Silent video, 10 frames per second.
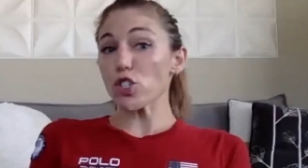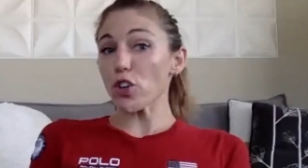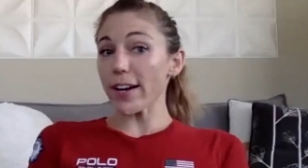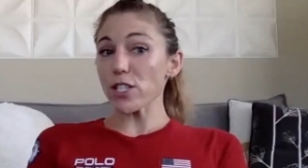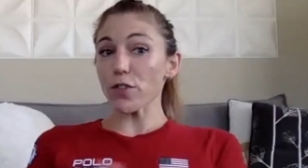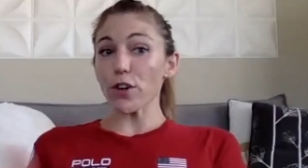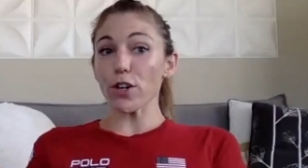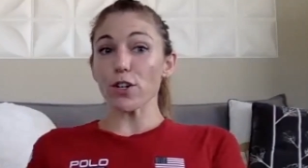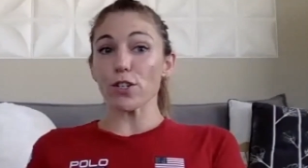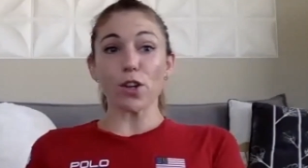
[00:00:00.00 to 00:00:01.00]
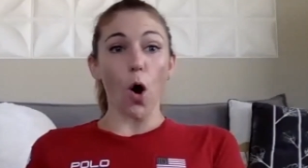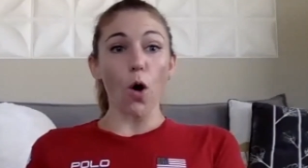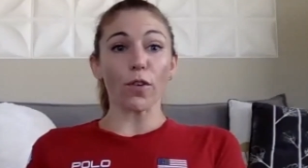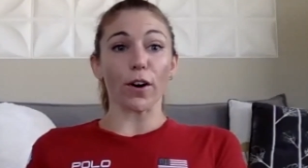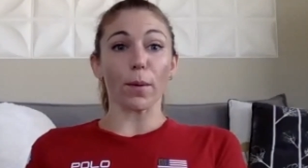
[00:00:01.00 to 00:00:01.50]
transfers
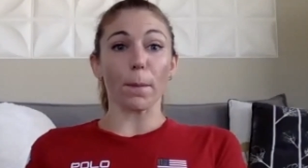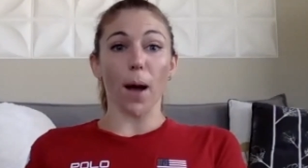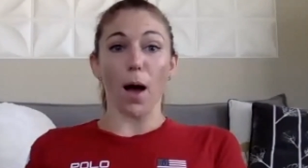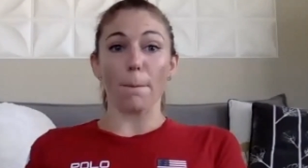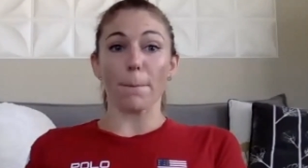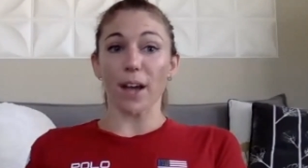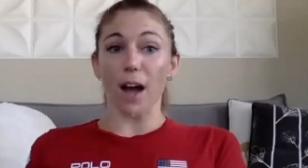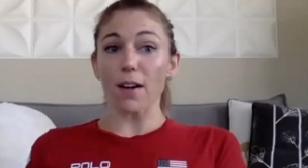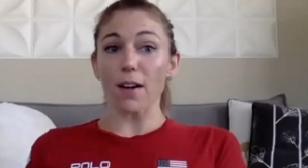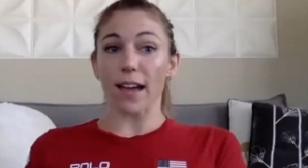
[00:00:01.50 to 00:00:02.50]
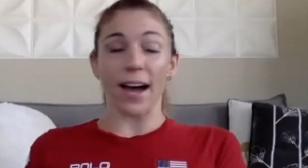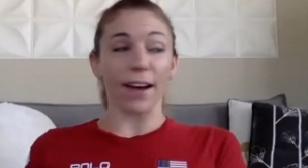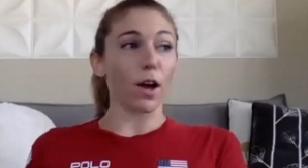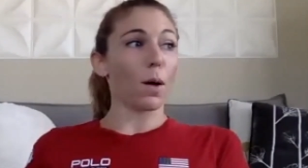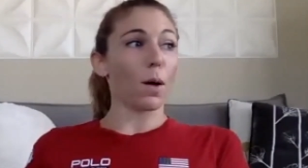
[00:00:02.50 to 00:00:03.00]
over beyond that,
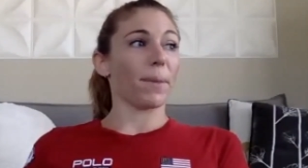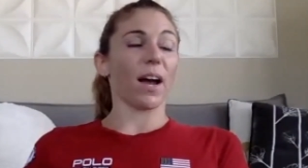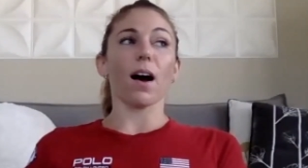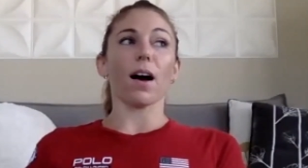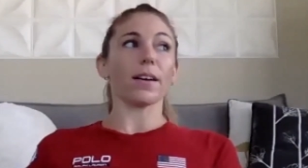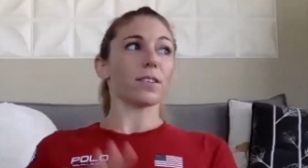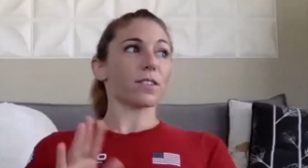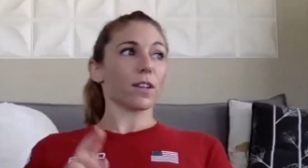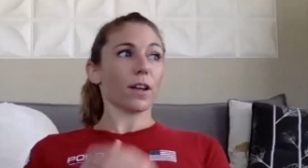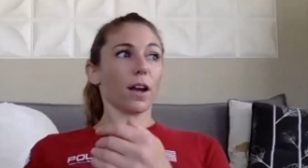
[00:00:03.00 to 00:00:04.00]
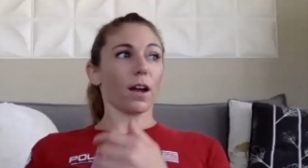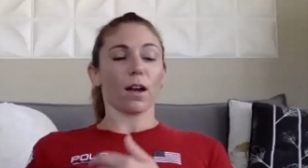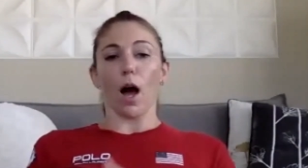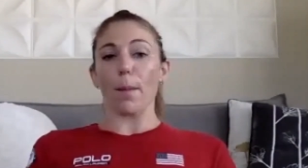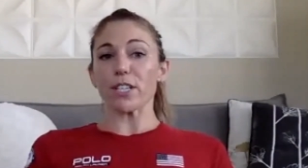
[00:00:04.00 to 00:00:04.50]
beyond
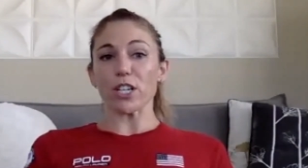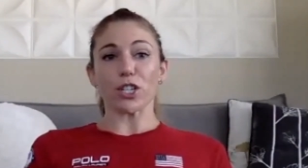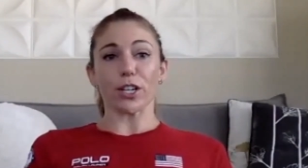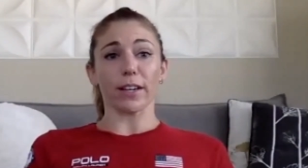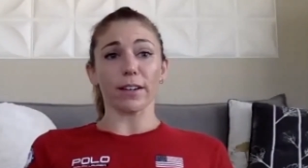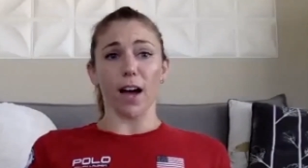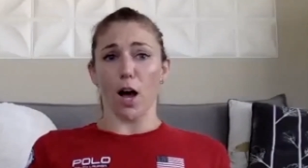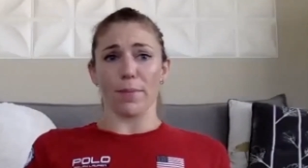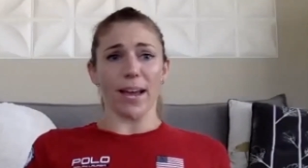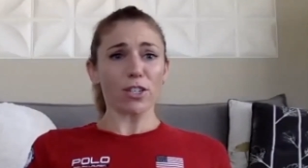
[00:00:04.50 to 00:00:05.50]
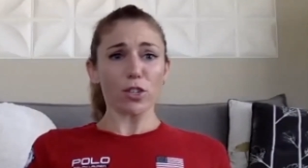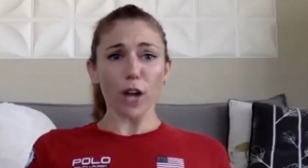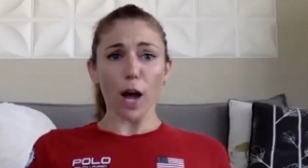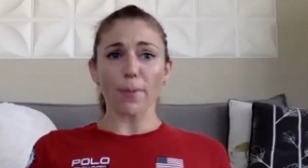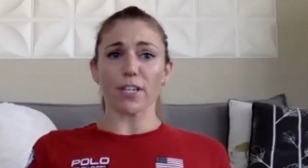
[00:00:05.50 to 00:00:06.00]
competition, national
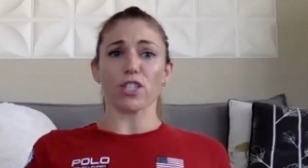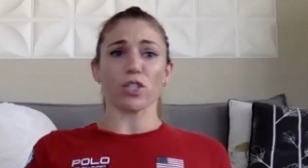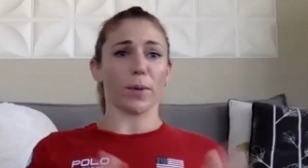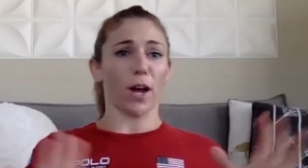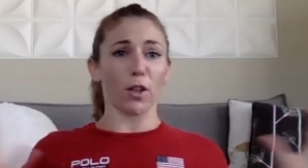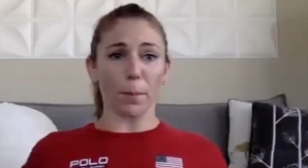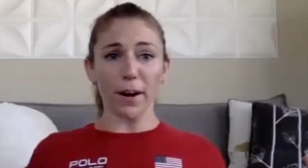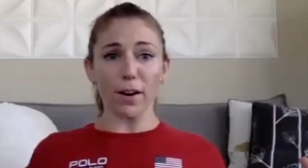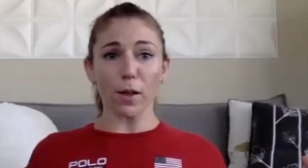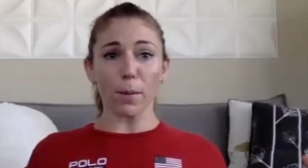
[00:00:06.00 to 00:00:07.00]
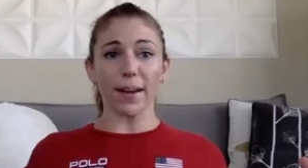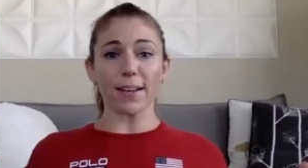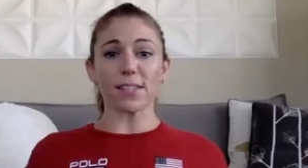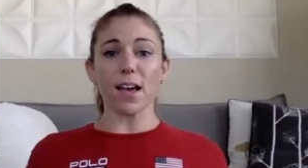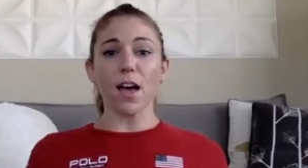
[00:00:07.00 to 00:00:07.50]
competitions, beyond the
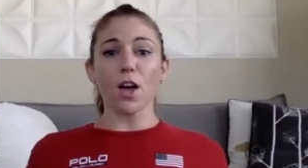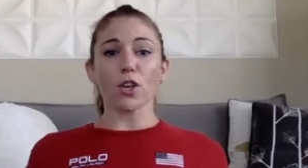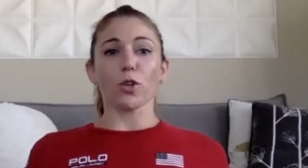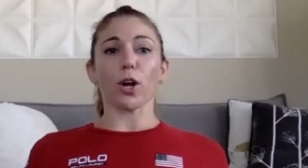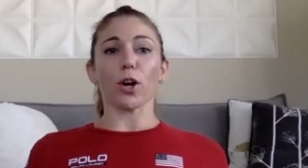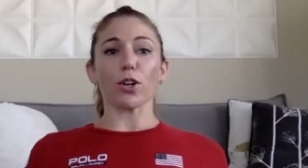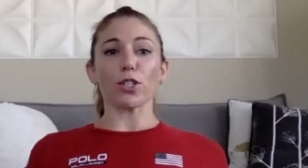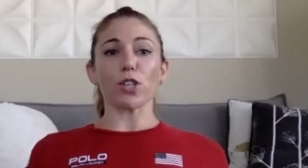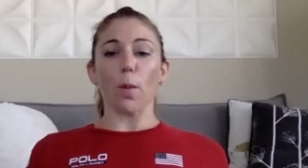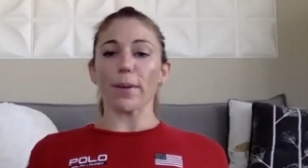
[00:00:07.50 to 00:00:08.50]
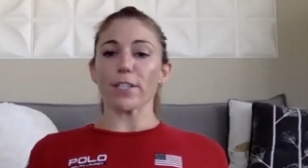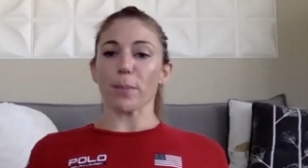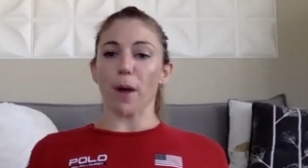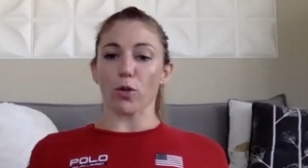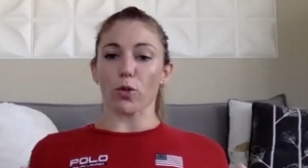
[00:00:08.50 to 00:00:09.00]
Paralympics. You learn so much
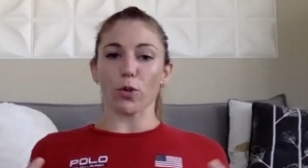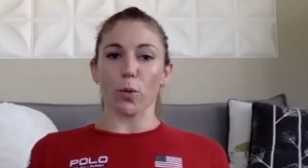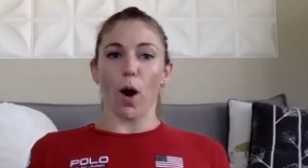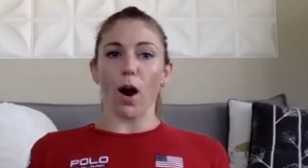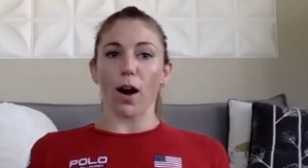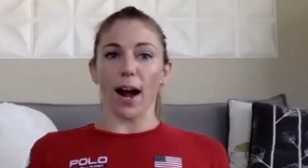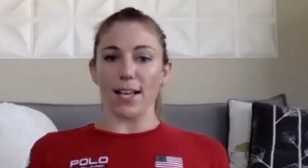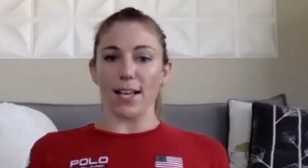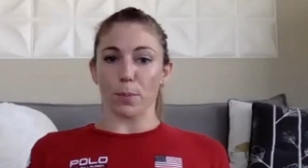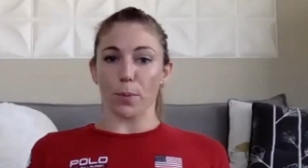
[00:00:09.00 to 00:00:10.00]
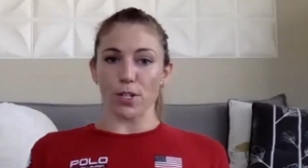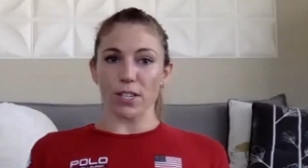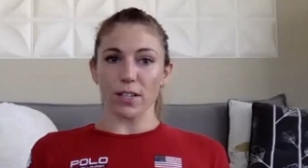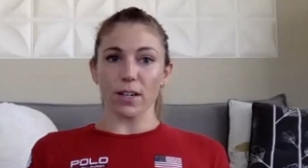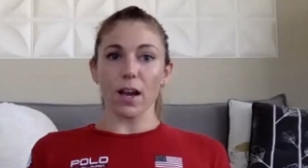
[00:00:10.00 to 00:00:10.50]
about who you are as a
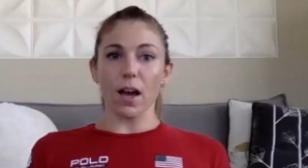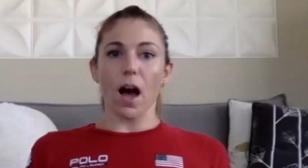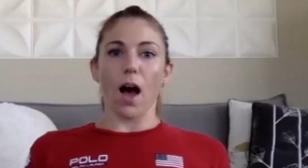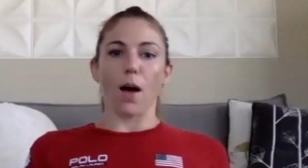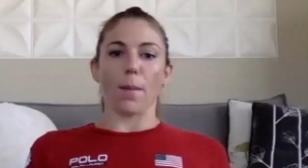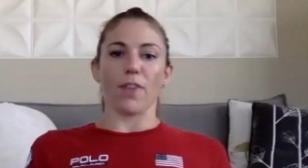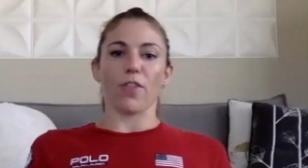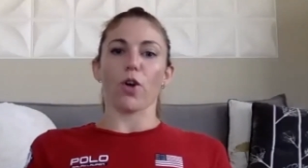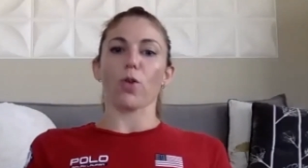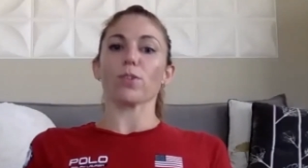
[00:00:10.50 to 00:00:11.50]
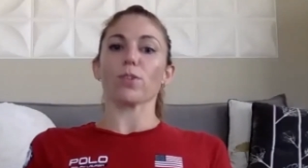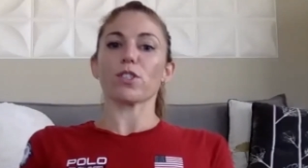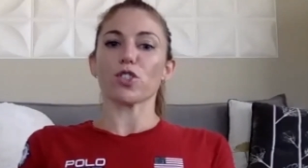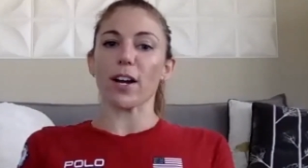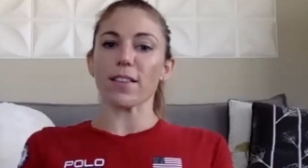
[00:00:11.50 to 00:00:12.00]
person, and those
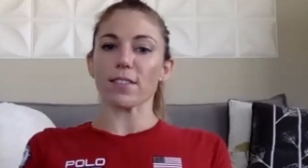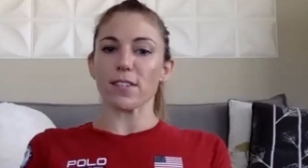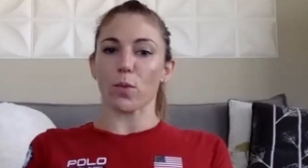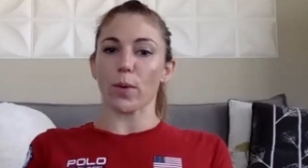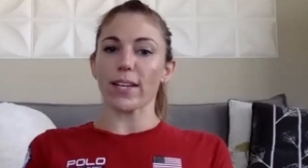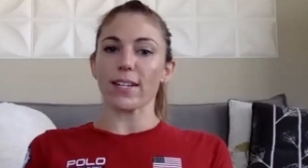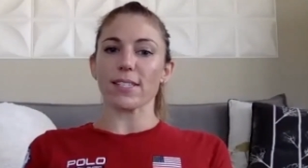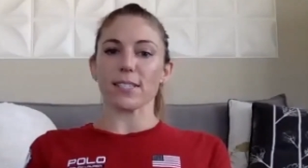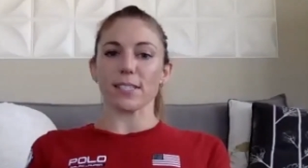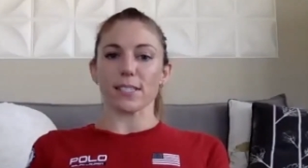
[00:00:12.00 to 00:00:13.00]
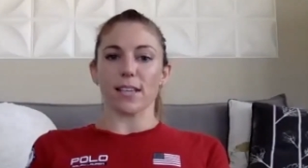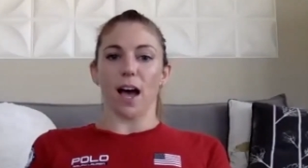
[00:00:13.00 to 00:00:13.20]
strengths and weaknesses,